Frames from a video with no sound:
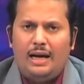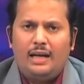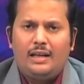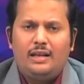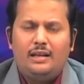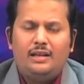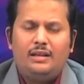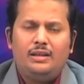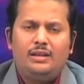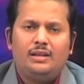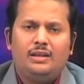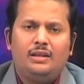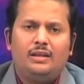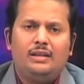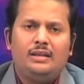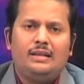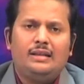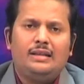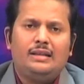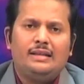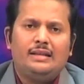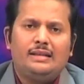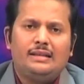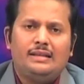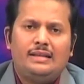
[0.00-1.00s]
are
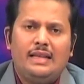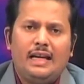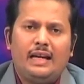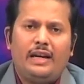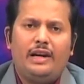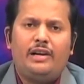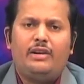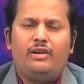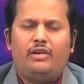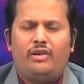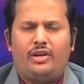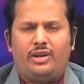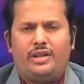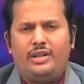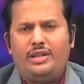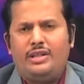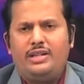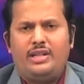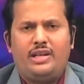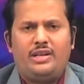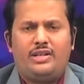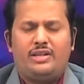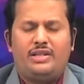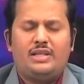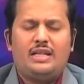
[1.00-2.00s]
second order
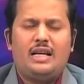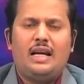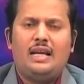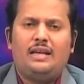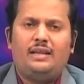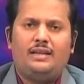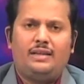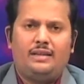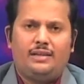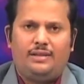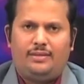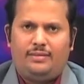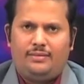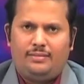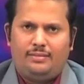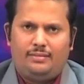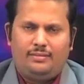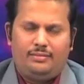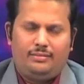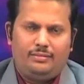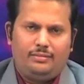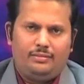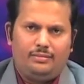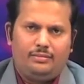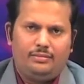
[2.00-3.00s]
intentionality.
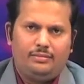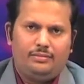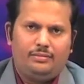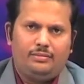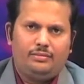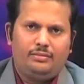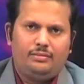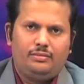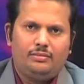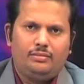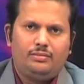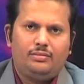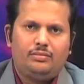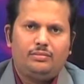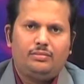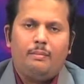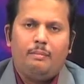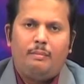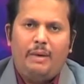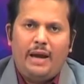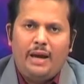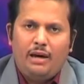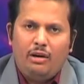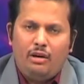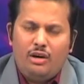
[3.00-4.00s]

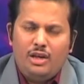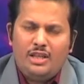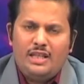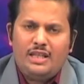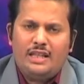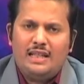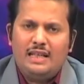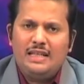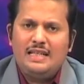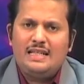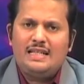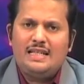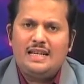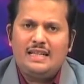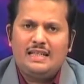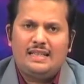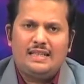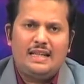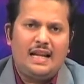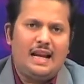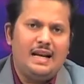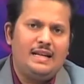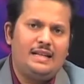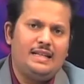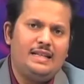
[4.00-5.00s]
Biological
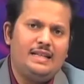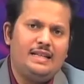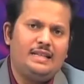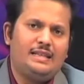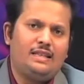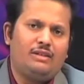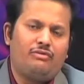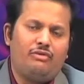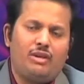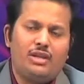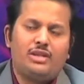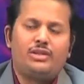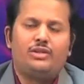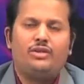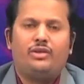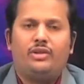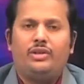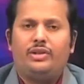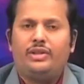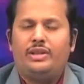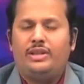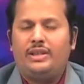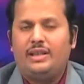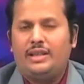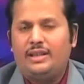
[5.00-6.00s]
intentionality is the first
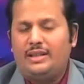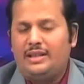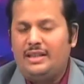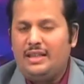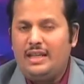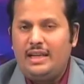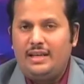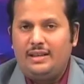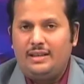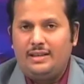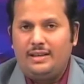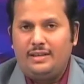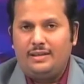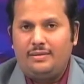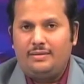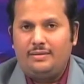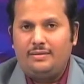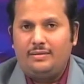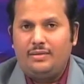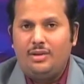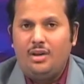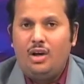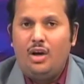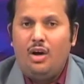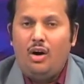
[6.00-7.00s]
order intentionality.
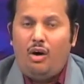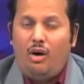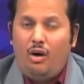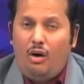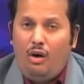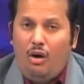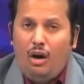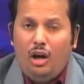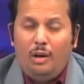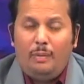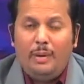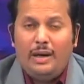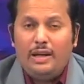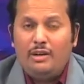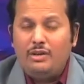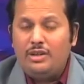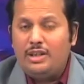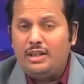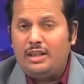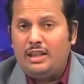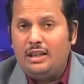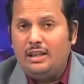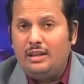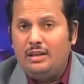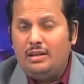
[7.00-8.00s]
All
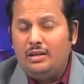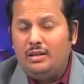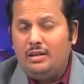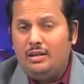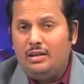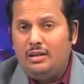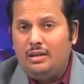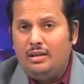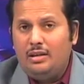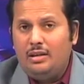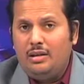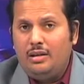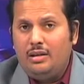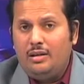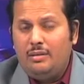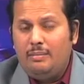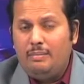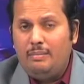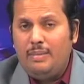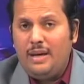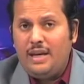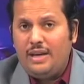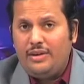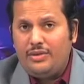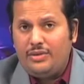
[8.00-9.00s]
biological
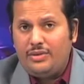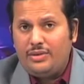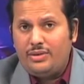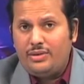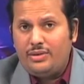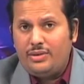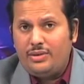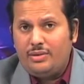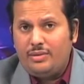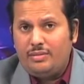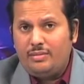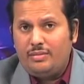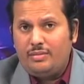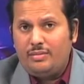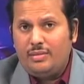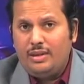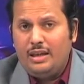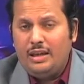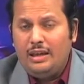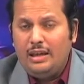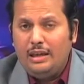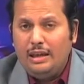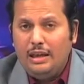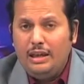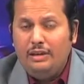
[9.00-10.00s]
beings,
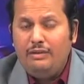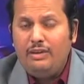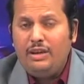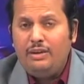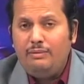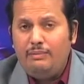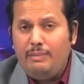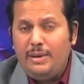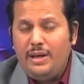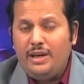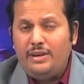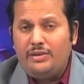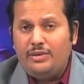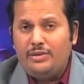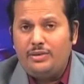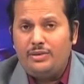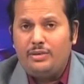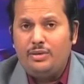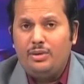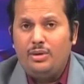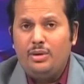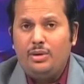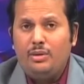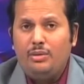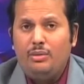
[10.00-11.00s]
living
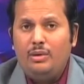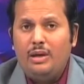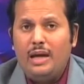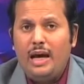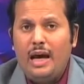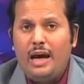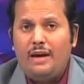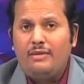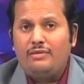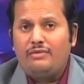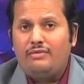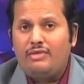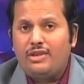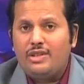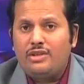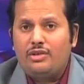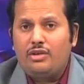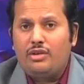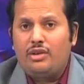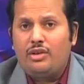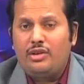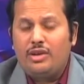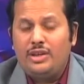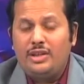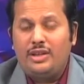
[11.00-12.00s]
beings will have
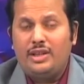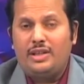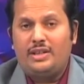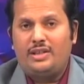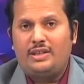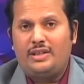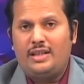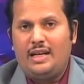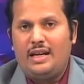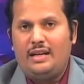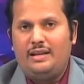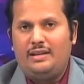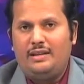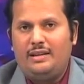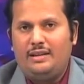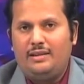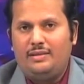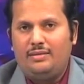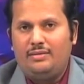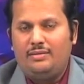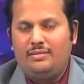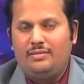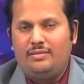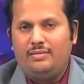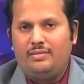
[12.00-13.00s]
first order
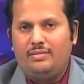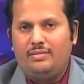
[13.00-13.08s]
intentionality,